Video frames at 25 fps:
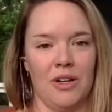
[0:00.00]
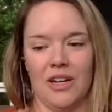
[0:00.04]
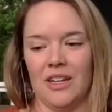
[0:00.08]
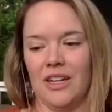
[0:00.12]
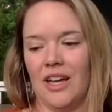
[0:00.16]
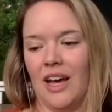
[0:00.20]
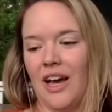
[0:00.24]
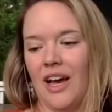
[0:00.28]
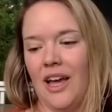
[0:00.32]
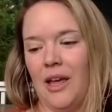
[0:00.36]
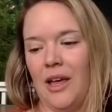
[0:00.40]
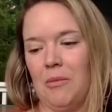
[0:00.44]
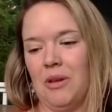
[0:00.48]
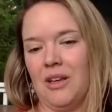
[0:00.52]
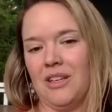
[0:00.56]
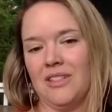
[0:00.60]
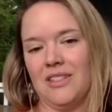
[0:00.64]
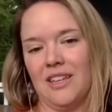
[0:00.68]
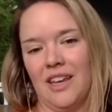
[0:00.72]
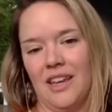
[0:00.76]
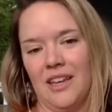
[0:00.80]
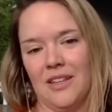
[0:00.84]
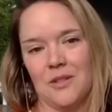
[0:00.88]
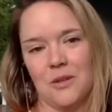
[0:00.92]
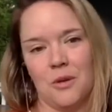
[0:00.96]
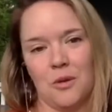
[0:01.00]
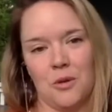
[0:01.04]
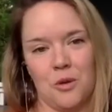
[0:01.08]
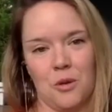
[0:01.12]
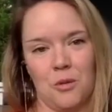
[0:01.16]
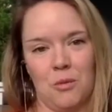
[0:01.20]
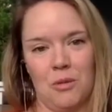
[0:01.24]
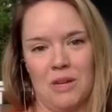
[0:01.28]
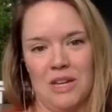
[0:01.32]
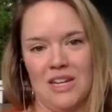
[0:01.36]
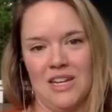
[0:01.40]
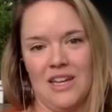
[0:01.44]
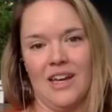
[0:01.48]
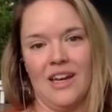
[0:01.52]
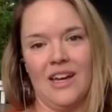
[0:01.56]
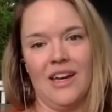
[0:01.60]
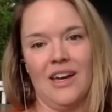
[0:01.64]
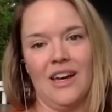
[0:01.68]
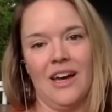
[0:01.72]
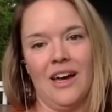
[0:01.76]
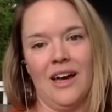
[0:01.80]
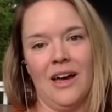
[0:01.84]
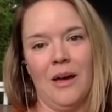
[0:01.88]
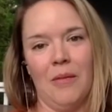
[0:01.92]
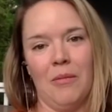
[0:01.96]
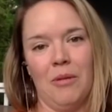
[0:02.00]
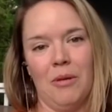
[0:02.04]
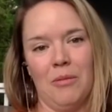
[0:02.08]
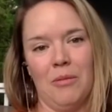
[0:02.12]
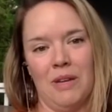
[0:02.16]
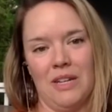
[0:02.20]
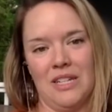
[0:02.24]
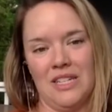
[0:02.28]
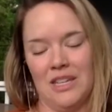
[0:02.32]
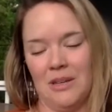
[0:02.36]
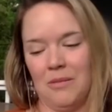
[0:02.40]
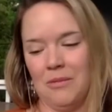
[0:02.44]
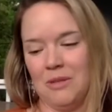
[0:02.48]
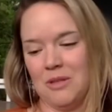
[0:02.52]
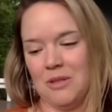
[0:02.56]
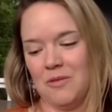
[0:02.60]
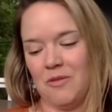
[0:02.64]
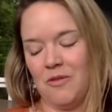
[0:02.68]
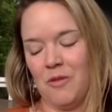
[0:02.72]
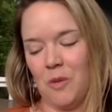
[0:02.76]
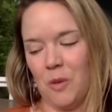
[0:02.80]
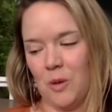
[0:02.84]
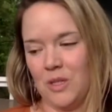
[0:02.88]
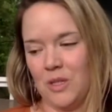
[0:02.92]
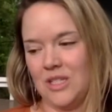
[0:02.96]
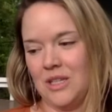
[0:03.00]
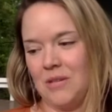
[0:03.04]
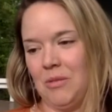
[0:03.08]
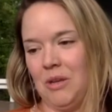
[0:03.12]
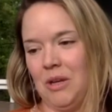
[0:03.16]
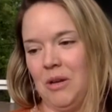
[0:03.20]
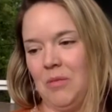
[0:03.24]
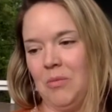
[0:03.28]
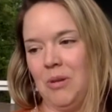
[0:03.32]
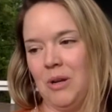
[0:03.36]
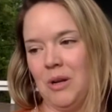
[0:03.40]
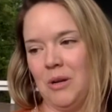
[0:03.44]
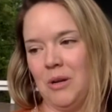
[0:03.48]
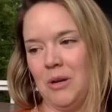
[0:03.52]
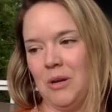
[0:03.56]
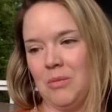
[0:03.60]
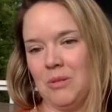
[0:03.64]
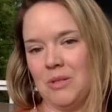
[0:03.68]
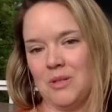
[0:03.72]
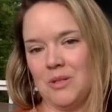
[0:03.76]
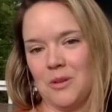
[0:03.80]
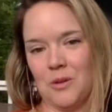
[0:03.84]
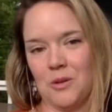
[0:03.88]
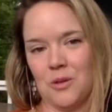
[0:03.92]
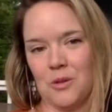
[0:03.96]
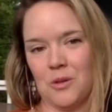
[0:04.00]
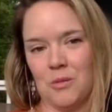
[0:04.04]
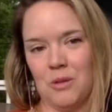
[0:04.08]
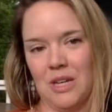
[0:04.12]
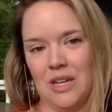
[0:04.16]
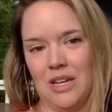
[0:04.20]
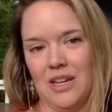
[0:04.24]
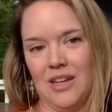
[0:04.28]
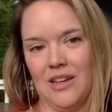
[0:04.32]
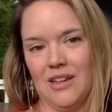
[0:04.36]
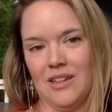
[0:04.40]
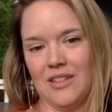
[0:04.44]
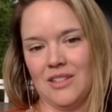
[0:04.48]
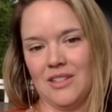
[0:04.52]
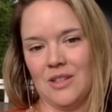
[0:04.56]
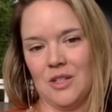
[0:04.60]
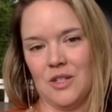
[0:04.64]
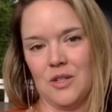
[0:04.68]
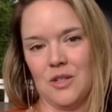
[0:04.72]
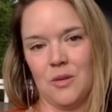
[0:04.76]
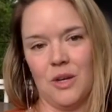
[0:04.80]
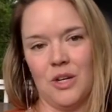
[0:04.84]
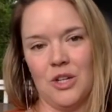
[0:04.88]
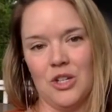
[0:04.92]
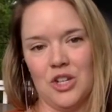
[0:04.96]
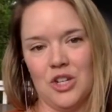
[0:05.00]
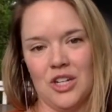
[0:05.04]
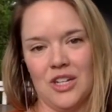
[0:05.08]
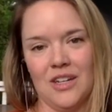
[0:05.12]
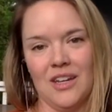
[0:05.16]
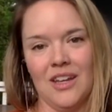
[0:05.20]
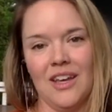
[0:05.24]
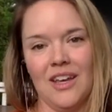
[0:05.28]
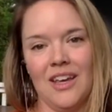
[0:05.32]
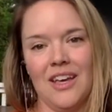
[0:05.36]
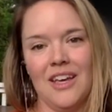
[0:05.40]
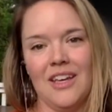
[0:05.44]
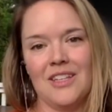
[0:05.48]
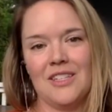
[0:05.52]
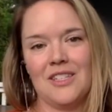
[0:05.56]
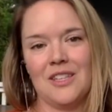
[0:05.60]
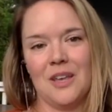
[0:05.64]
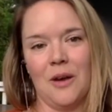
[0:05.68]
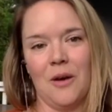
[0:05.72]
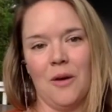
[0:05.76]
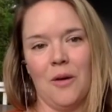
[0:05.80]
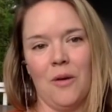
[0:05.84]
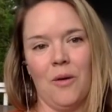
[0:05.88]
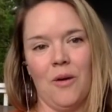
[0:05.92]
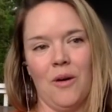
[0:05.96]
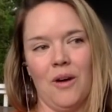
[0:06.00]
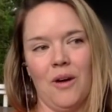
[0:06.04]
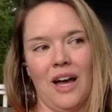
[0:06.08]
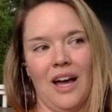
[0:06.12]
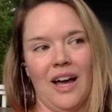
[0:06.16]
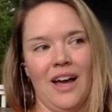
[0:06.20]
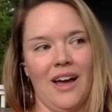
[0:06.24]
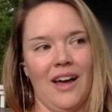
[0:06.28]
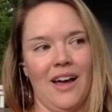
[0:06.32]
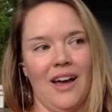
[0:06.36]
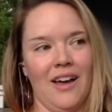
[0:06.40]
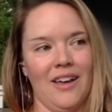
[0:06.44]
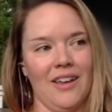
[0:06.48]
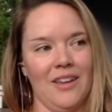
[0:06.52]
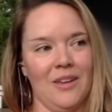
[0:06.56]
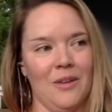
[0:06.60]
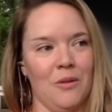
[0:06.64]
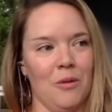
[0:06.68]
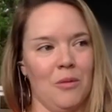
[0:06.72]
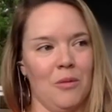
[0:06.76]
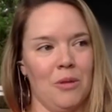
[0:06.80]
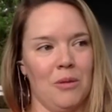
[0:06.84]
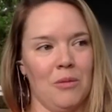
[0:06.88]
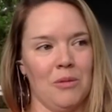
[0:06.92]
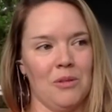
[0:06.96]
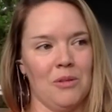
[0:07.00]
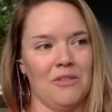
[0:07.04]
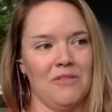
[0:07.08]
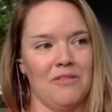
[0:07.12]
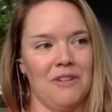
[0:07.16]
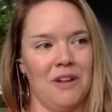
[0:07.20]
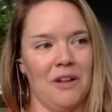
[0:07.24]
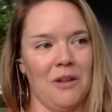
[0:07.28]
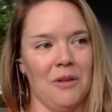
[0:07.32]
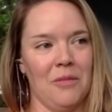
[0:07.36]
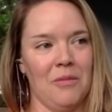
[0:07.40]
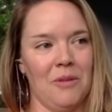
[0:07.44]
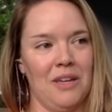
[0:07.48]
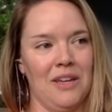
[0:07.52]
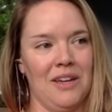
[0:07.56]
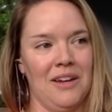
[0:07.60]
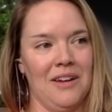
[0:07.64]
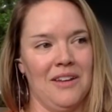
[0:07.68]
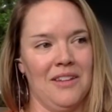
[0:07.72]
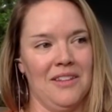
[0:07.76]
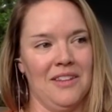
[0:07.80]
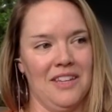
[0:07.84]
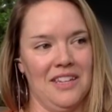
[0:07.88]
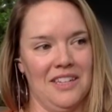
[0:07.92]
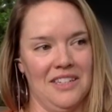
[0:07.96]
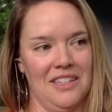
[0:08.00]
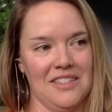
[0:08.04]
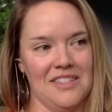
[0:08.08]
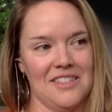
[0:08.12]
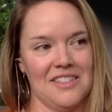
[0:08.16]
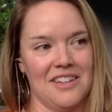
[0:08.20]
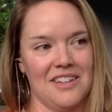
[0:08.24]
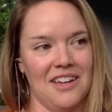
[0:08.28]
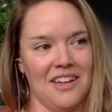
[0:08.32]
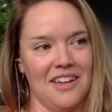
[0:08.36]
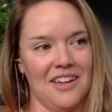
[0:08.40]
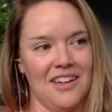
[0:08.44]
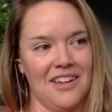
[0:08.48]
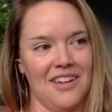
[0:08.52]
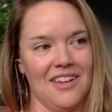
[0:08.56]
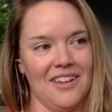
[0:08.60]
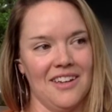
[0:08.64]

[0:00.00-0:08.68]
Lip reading: die because I hate social media. But my team is forcing me to put up the social media situation. So you will be able to follow me on the Insta